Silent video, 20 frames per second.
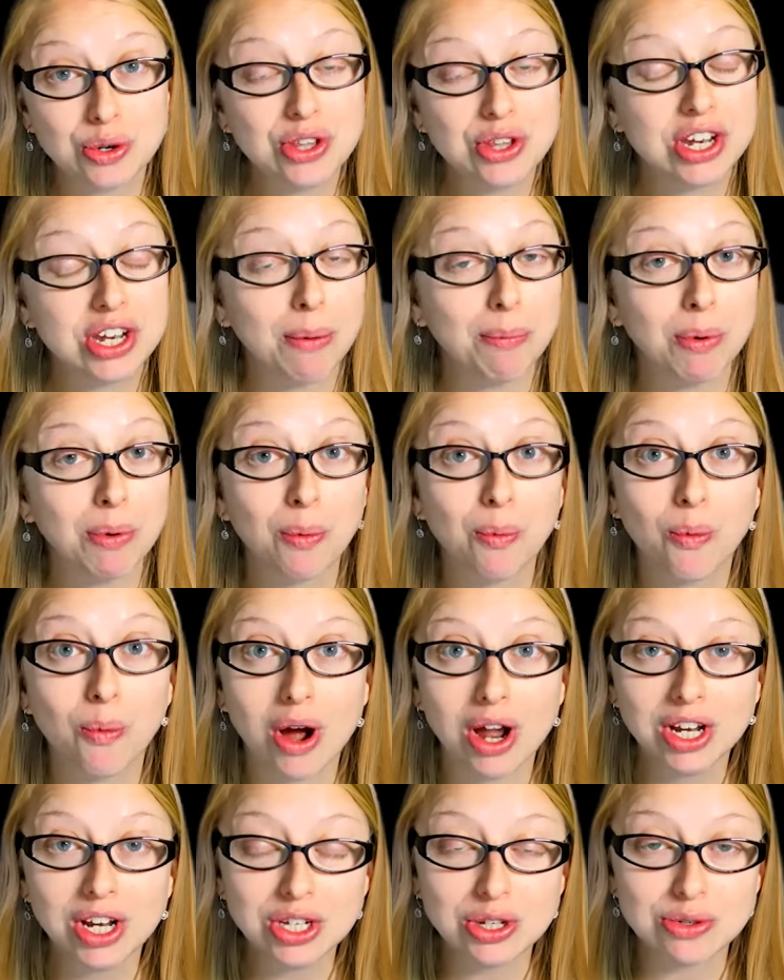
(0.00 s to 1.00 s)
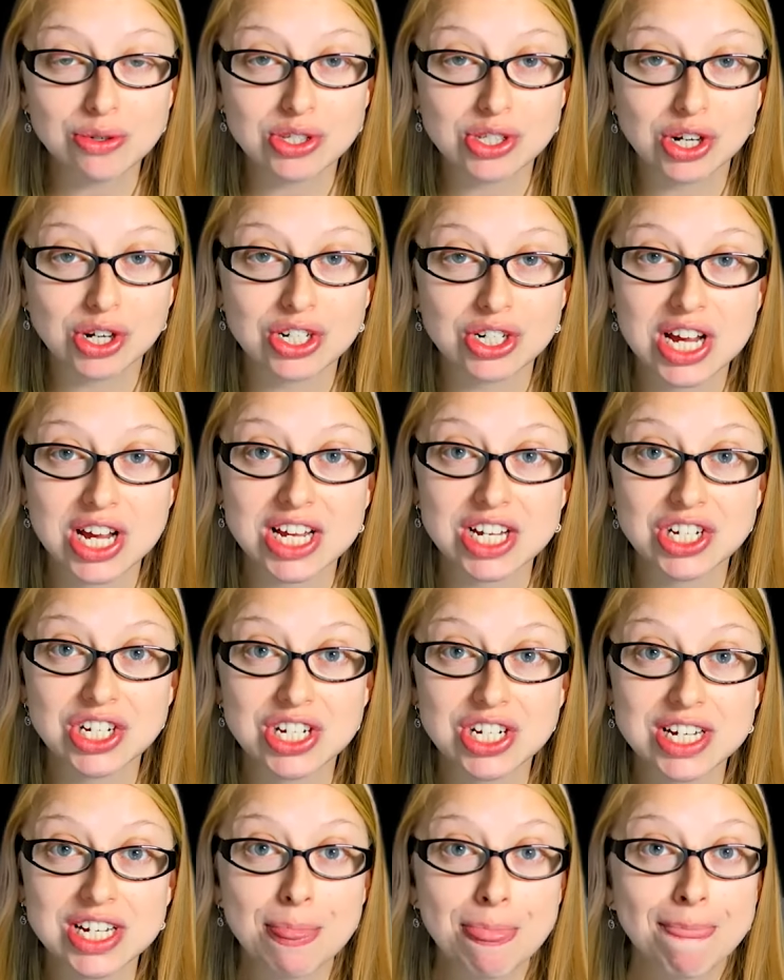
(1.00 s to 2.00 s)
the #1 used search
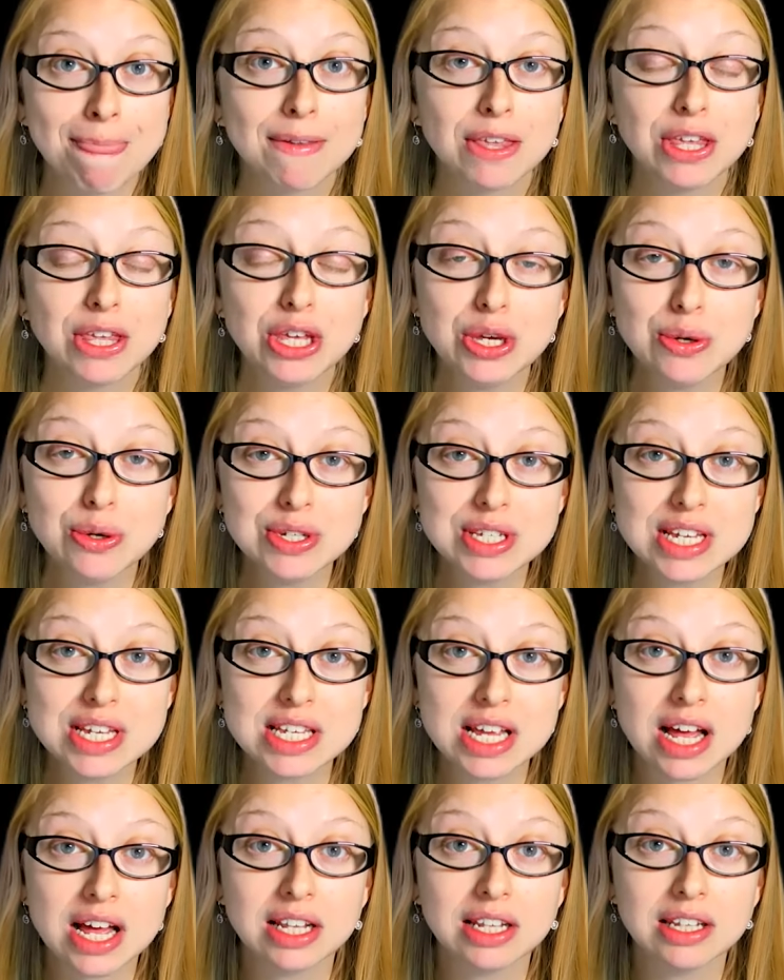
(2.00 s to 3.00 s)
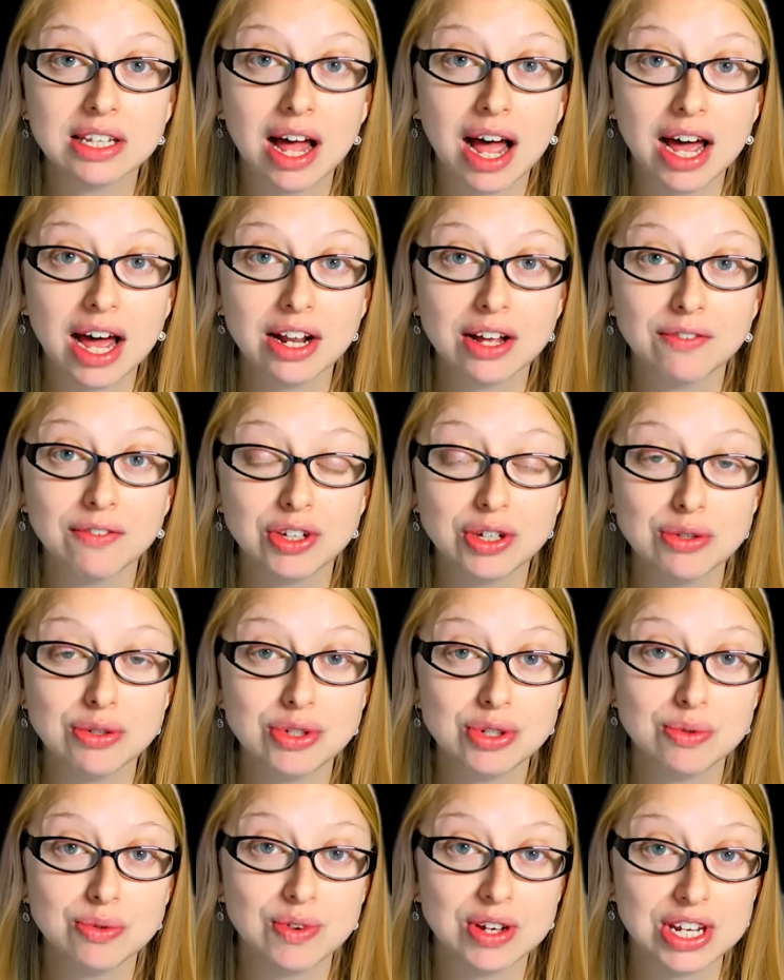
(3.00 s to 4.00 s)
engine, uses a lot of
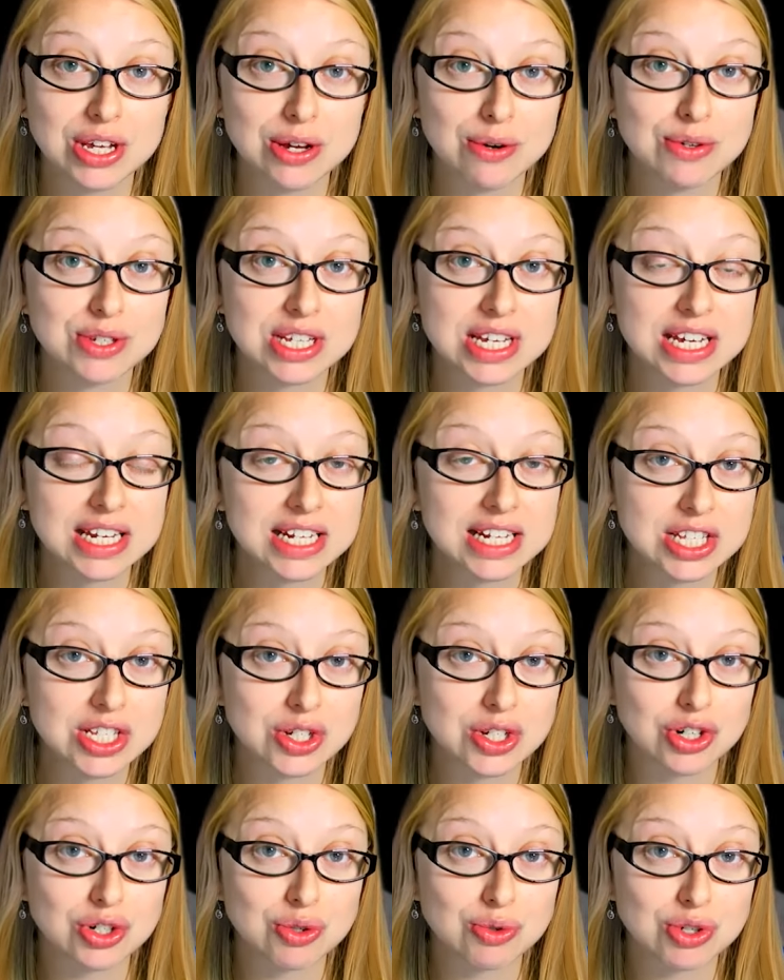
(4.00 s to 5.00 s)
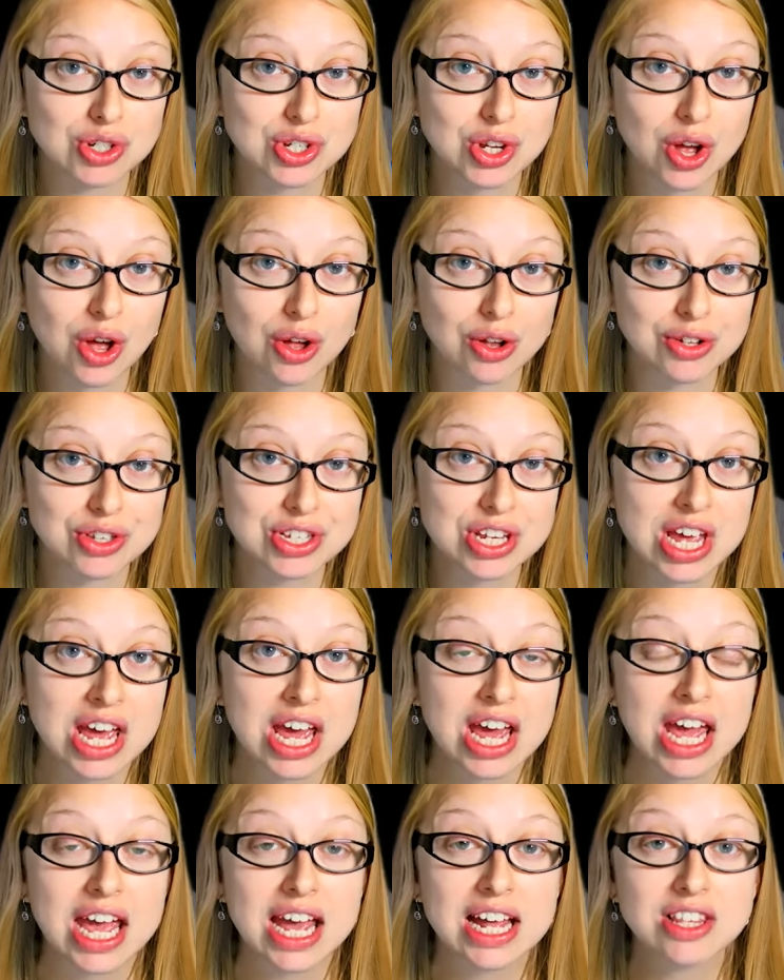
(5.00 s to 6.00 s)
YouTube videos in its search results.
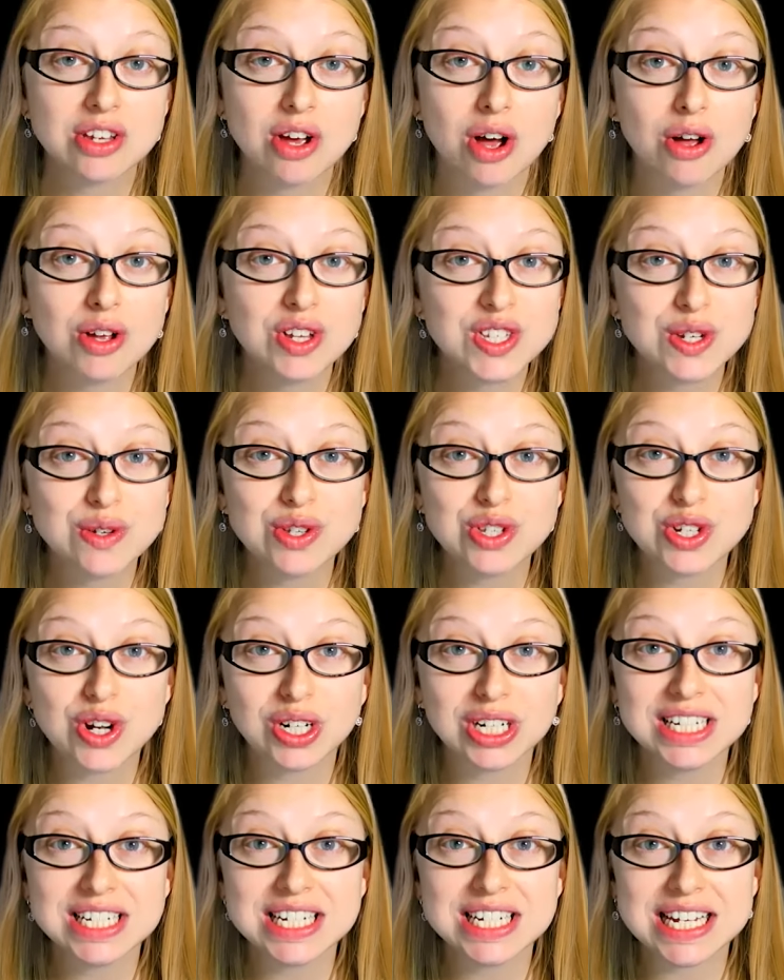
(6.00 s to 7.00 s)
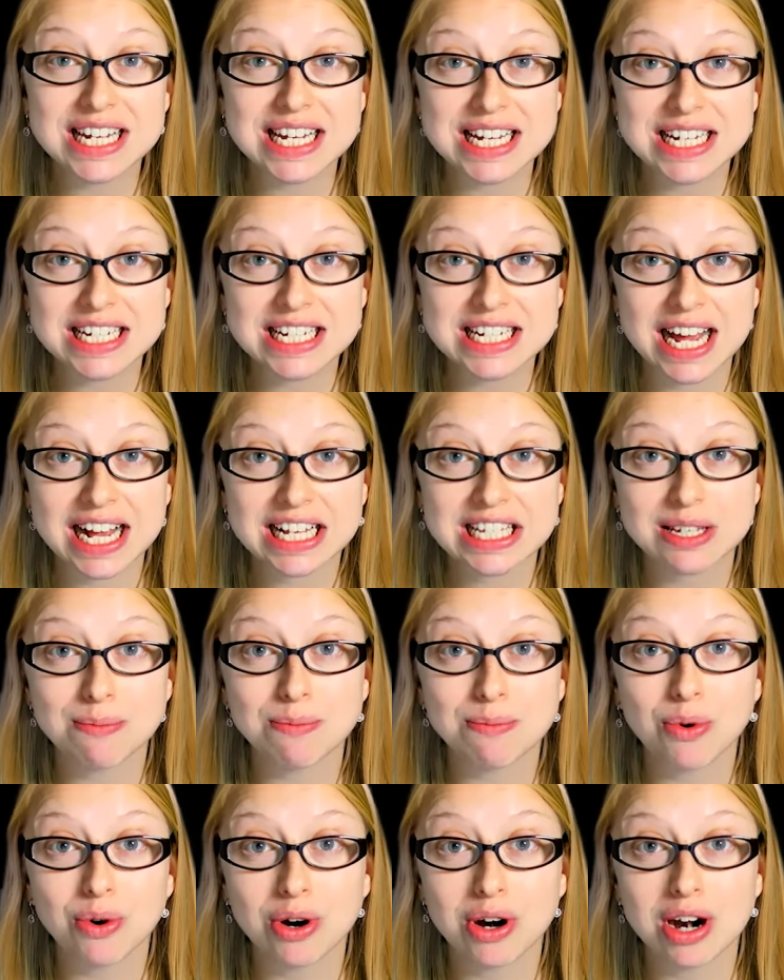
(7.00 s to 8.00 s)
It's also starting to index
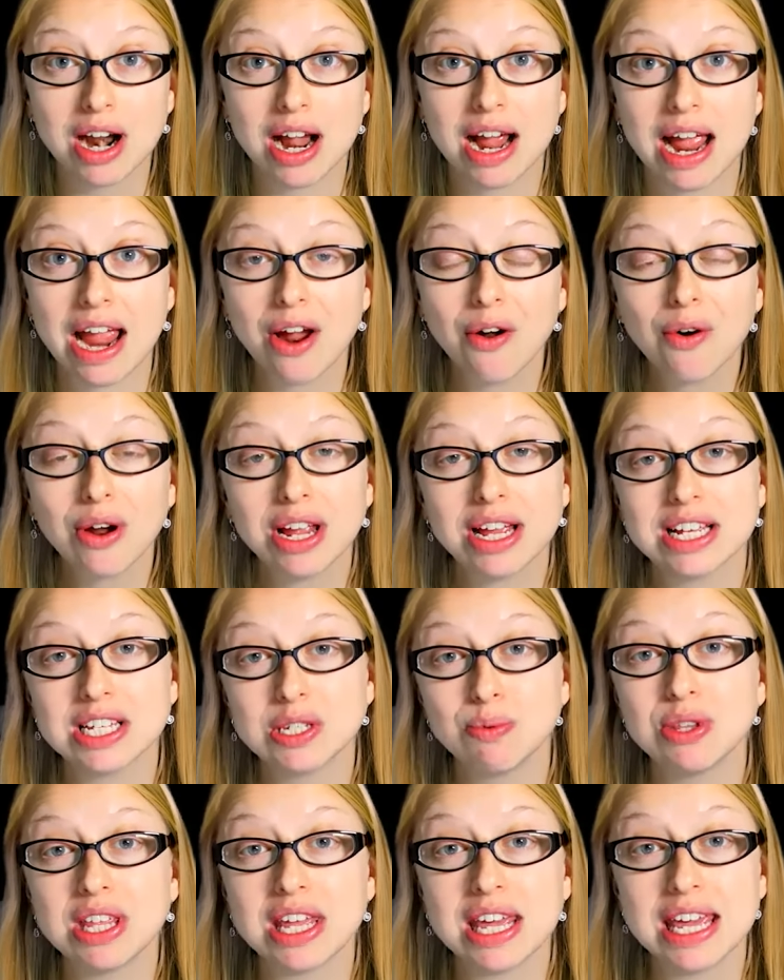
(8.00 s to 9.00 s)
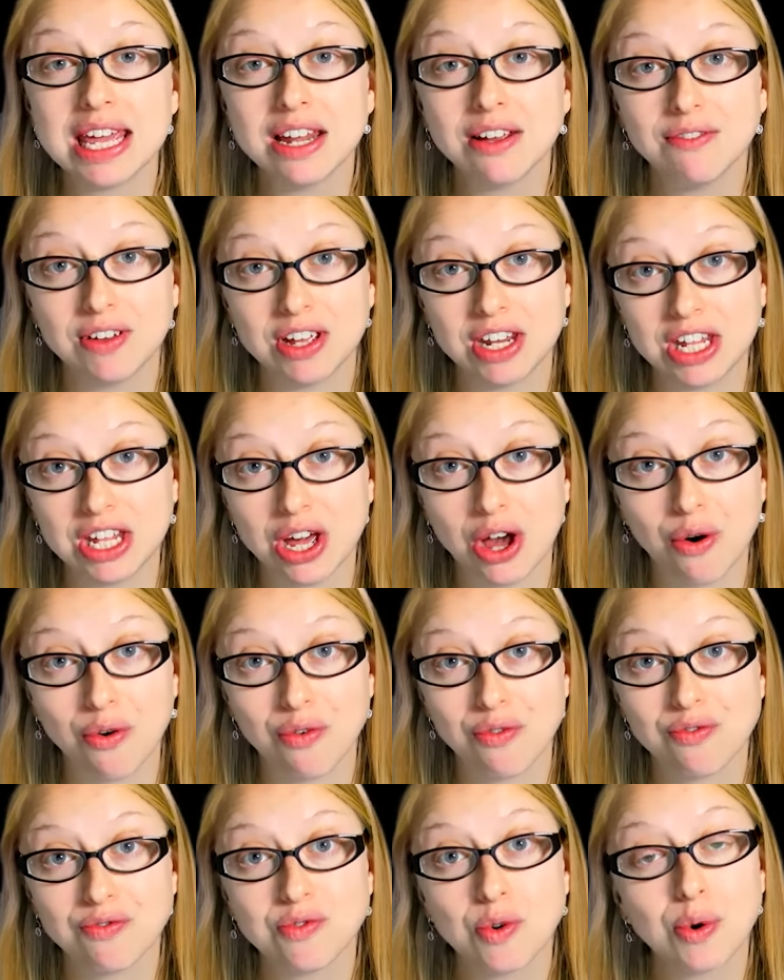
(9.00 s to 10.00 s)
more areas within a video.
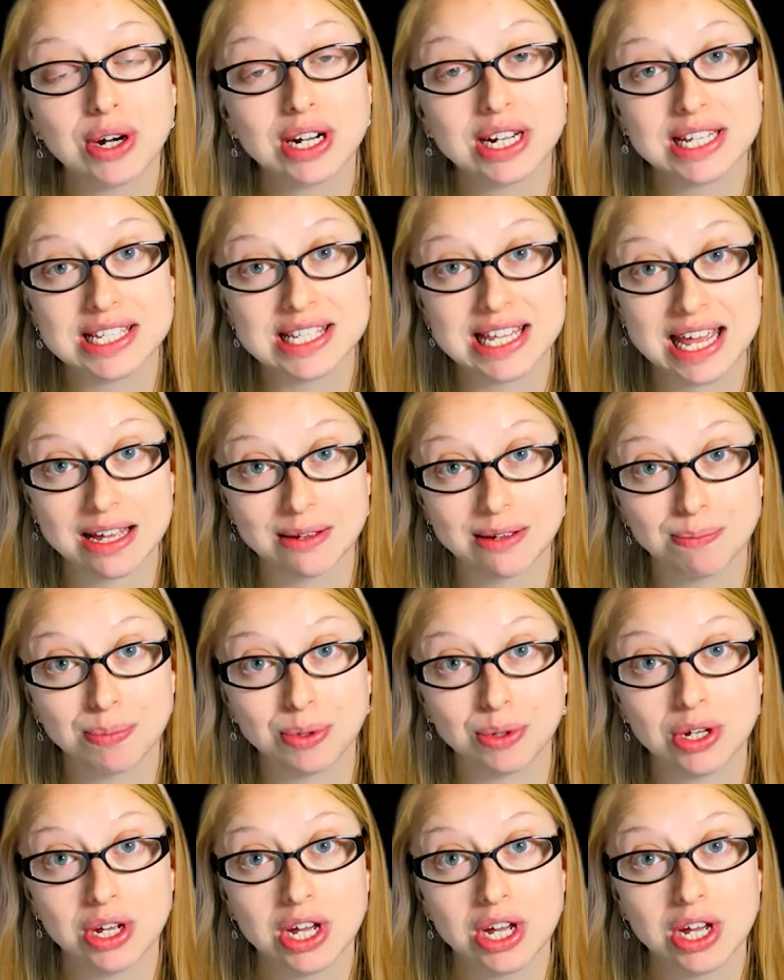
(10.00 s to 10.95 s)
For example,